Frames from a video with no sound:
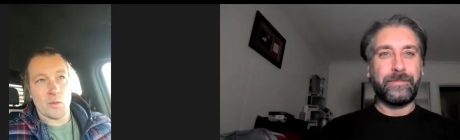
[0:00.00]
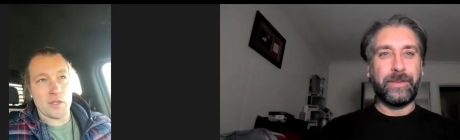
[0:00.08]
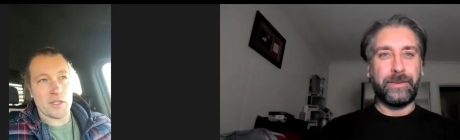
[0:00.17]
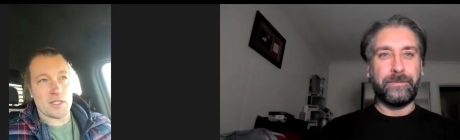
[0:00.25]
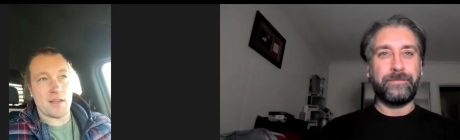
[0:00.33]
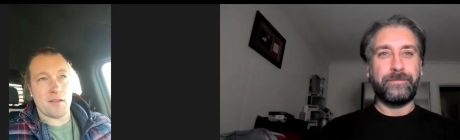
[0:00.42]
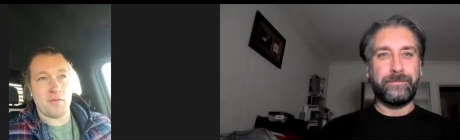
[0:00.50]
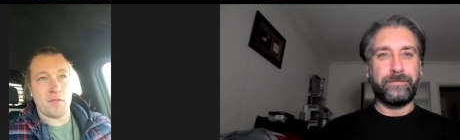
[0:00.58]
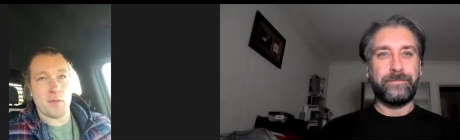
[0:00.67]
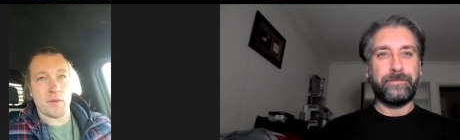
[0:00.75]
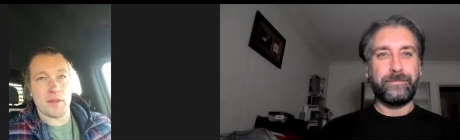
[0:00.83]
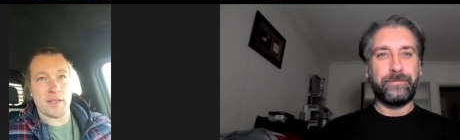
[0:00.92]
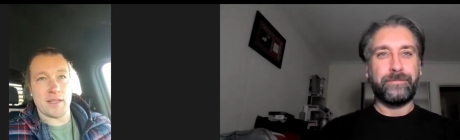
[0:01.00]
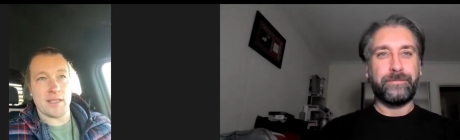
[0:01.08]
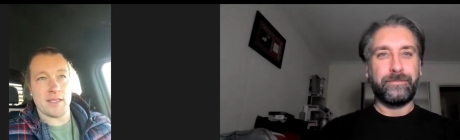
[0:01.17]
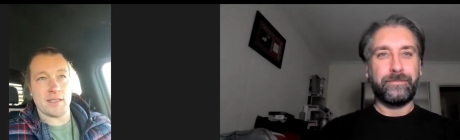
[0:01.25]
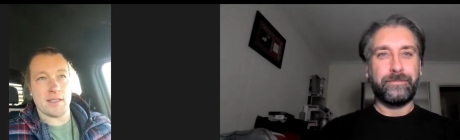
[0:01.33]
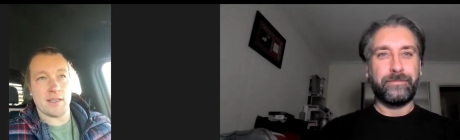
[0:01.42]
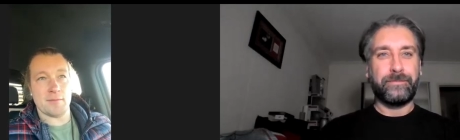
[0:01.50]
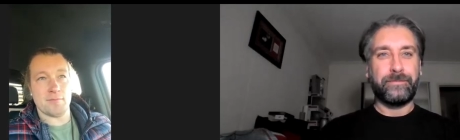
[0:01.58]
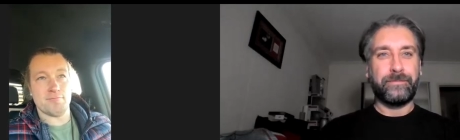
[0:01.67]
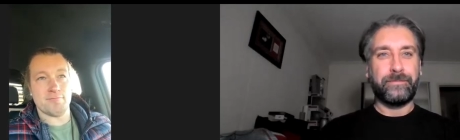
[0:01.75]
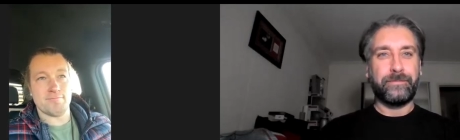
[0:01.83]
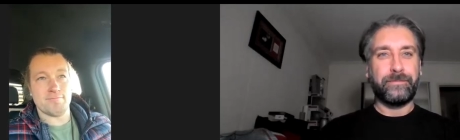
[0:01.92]
Speaker 1: we just have fun with it, and
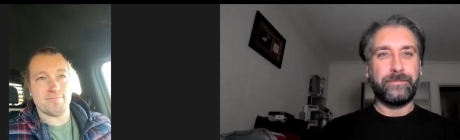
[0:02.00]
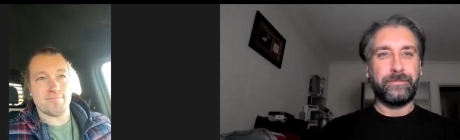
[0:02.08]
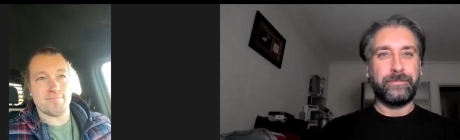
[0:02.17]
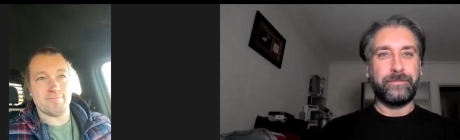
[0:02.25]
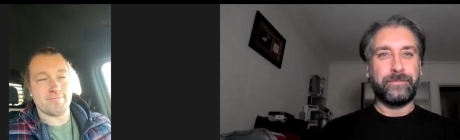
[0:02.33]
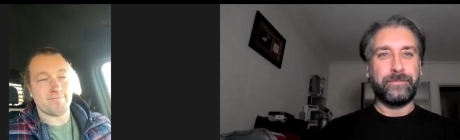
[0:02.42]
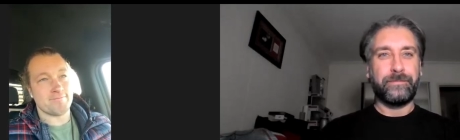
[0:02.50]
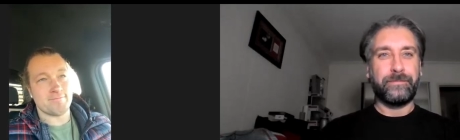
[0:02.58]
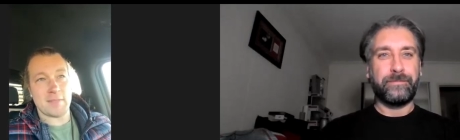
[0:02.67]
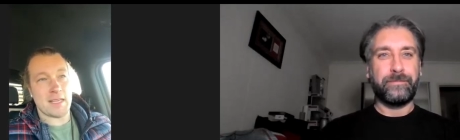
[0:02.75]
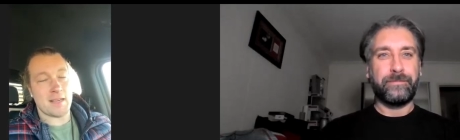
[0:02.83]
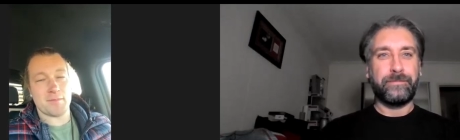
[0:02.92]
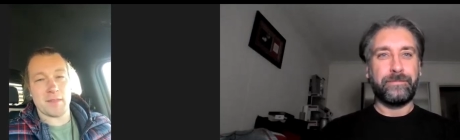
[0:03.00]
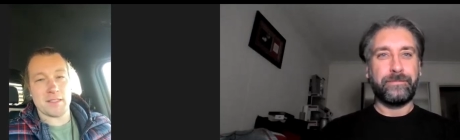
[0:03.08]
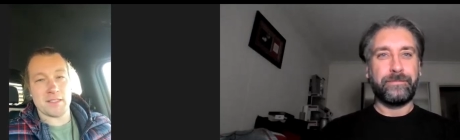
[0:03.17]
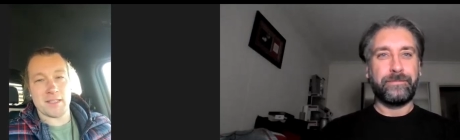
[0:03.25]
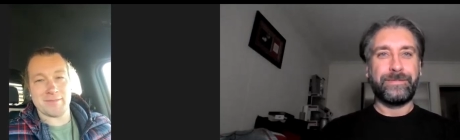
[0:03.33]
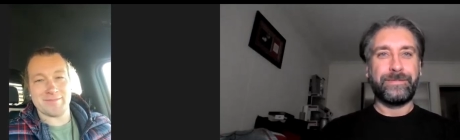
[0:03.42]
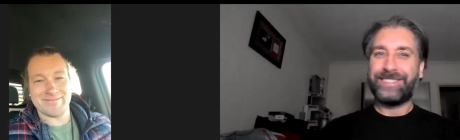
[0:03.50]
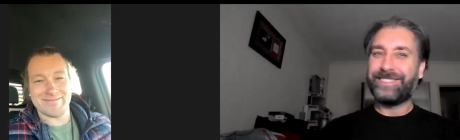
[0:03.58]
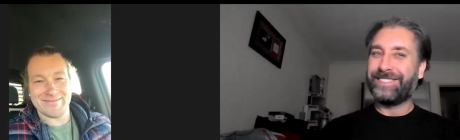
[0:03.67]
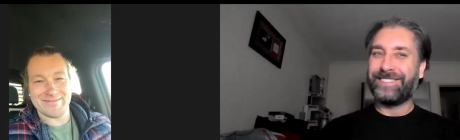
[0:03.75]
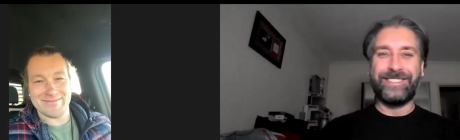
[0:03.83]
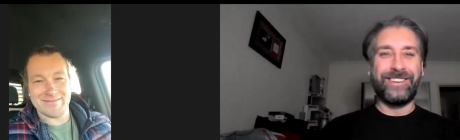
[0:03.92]
um,
Speaker 2: yeah, that's it.
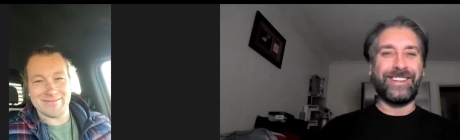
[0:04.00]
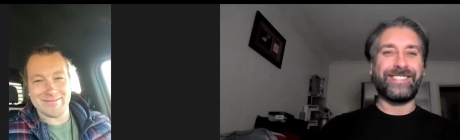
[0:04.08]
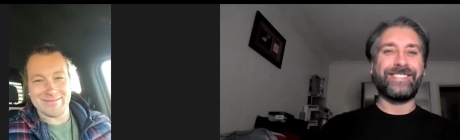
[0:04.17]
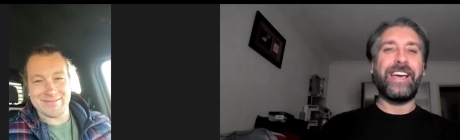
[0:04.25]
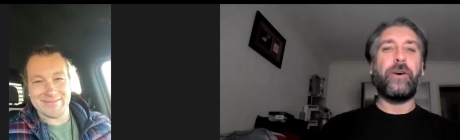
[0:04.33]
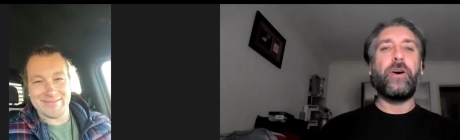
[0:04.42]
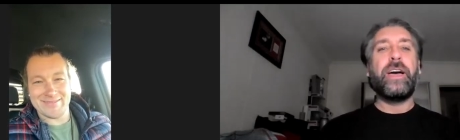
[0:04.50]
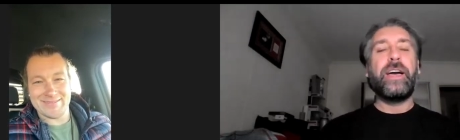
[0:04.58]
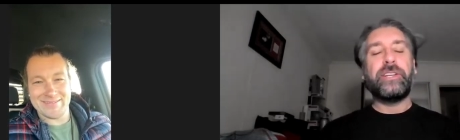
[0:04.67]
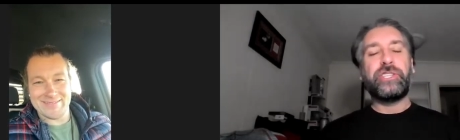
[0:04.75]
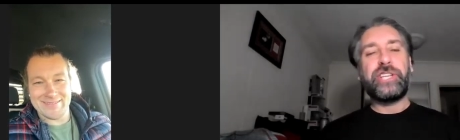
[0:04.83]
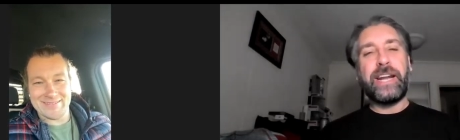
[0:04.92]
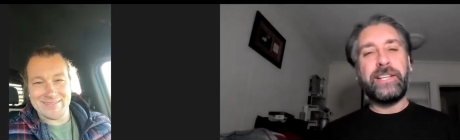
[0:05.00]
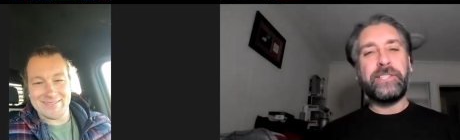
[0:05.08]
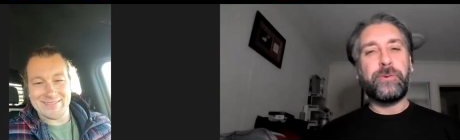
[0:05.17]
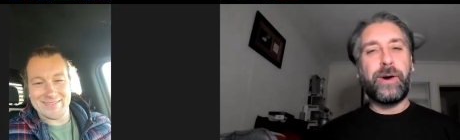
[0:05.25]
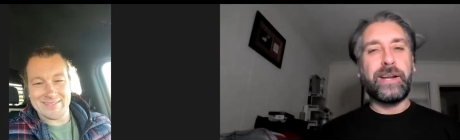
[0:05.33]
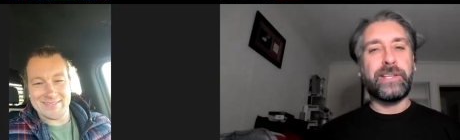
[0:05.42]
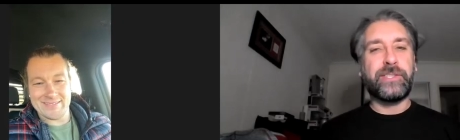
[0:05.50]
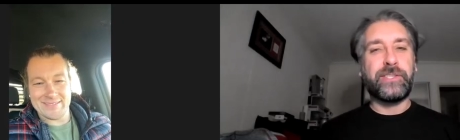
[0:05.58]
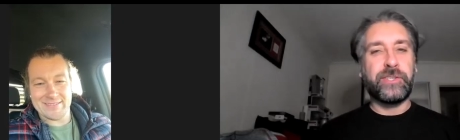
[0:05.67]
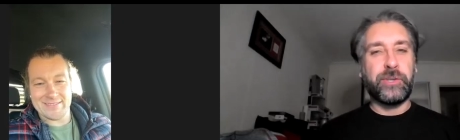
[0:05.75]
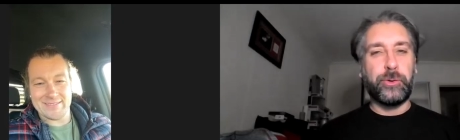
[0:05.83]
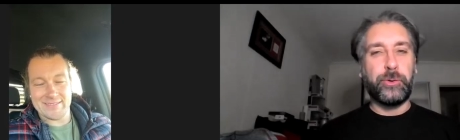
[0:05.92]
Nice. Now, chatting to
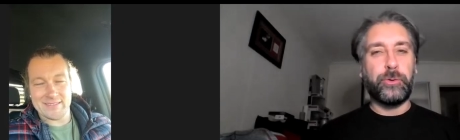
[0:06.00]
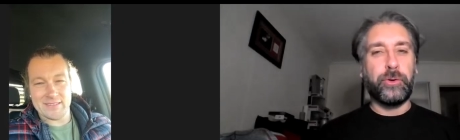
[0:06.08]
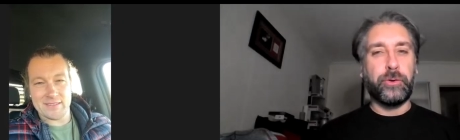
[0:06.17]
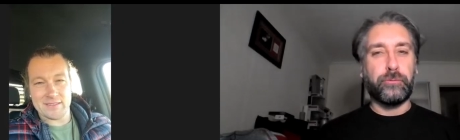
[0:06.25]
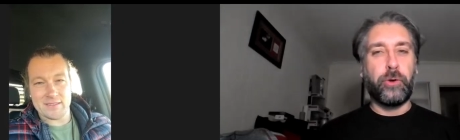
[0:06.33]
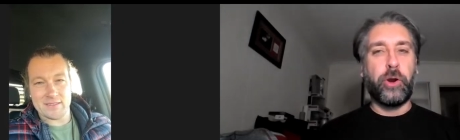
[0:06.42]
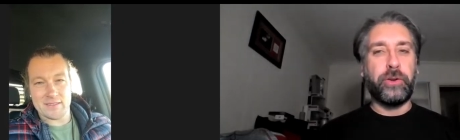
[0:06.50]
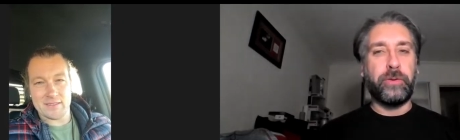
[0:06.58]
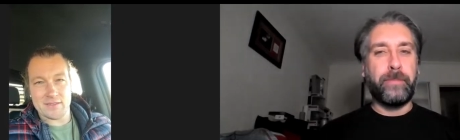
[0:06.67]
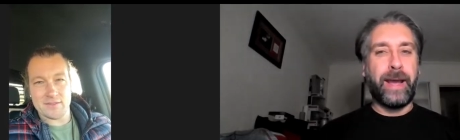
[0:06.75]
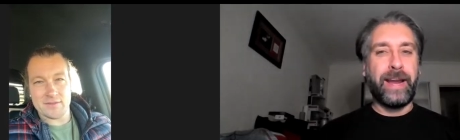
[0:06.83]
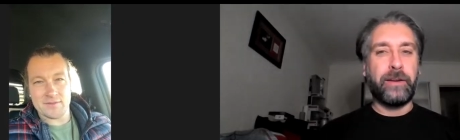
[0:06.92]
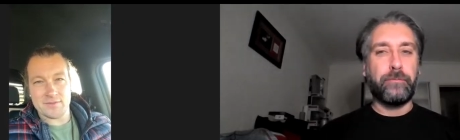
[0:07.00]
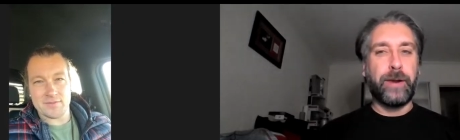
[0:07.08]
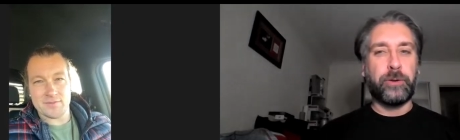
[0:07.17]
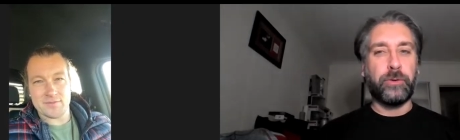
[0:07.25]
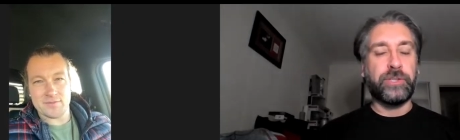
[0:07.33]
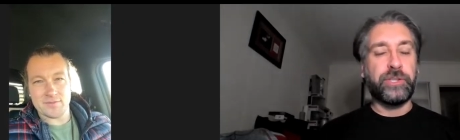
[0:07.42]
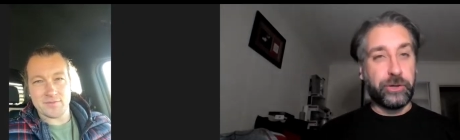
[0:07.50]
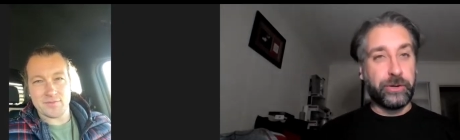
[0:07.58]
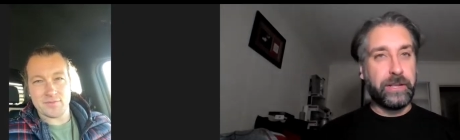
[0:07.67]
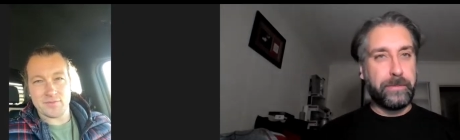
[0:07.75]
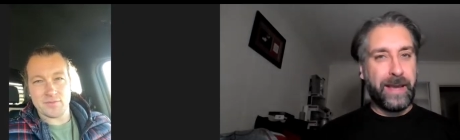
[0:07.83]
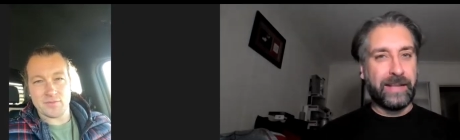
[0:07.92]
artists who, who wrote and made records
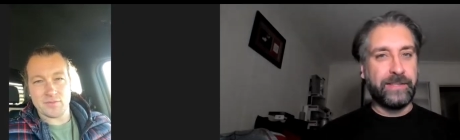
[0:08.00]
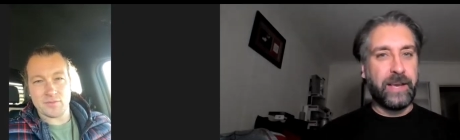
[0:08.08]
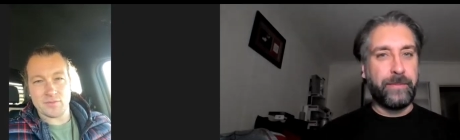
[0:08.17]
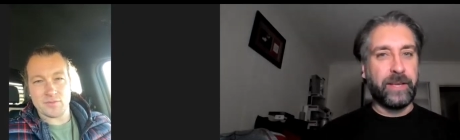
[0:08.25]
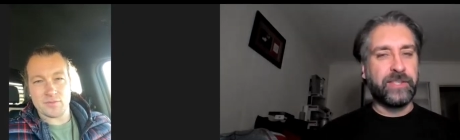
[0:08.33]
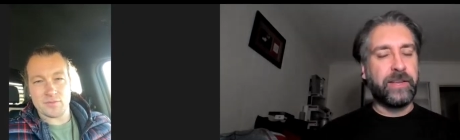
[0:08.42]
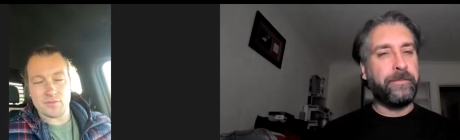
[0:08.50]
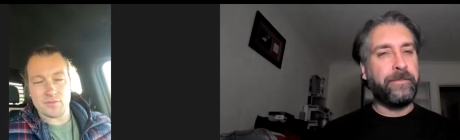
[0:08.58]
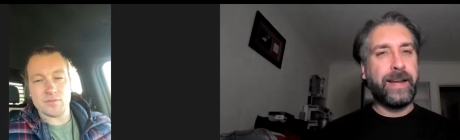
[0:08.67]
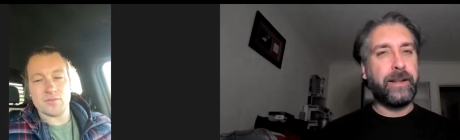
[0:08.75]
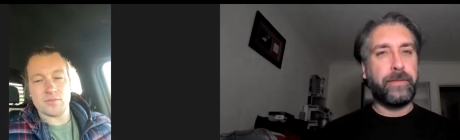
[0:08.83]
during the pandemic, some